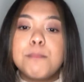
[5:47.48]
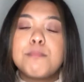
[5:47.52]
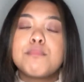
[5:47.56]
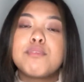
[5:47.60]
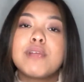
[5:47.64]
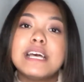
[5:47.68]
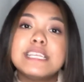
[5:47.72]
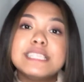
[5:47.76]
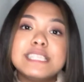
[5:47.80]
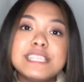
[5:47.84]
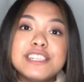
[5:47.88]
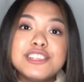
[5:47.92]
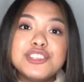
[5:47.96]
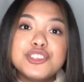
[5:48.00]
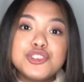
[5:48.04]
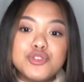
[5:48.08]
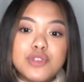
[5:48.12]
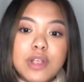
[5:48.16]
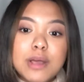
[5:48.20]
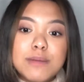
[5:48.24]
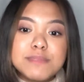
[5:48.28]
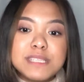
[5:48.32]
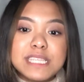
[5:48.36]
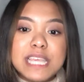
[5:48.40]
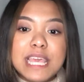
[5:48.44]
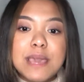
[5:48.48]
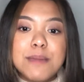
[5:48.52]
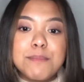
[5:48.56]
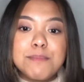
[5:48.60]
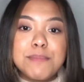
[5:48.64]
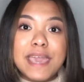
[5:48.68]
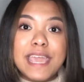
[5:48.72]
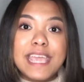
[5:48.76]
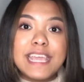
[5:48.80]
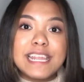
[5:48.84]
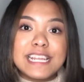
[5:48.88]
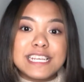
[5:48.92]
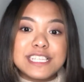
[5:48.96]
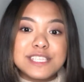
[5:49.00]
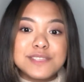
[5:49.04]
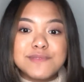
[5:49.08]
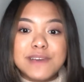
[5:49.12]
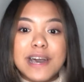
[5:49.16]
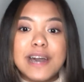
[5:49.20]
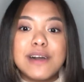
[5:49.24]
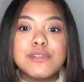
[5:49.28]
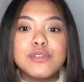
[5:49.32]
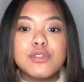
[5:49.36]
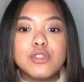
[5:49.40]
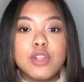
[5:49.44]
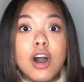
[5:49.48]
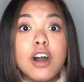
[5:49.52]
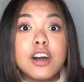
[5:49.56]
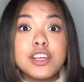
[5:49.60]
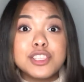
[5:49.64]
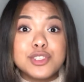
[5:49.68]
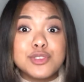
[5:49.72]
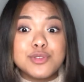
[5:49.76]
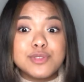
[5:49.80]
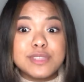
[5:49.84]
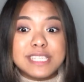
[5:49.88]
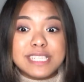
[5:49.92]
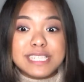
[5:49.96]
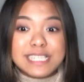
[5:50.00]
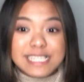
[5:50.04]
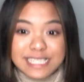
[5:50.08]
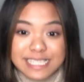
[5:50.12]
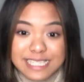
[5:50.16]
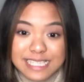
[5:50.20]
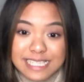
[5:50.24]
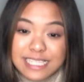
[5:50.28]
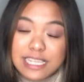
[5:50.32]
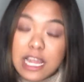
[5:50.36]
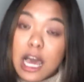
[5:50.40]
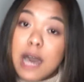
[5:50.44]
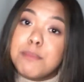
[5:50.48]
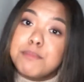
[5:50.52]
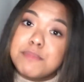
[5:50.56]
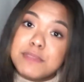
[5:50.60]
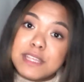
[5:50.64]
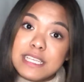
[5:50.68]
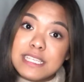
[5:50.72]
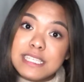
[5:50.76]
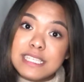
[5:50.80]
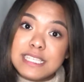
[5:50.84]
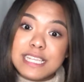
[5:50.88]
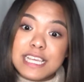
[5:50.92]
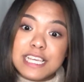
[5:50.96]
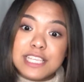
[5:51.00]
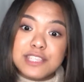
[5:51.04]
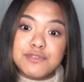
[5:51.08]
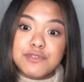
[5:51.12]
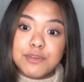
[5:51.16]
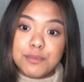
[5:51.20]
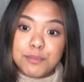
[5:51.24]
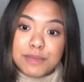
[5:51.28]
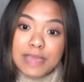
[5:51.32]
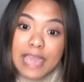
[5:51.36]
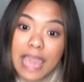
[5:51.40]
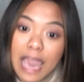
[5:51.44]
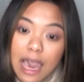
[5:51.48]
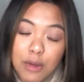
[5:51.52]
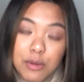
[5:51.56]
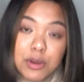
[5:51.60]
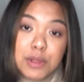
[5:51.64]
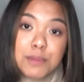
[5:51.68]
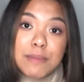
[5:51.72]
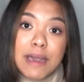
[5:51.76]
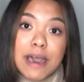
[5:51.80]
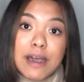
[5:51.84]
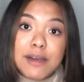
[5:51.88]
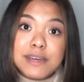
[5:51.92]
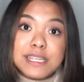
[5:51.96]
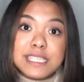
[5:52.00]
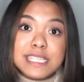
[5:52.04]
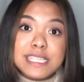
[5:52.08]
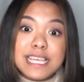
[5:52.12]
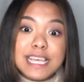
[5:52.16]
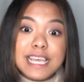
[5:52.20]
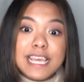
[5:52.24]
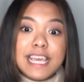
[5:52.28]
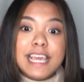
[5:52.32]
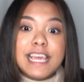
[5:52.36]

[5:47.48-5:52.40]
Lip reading: President Trump's campaign has filed lawsuits to stop these states from counting ballots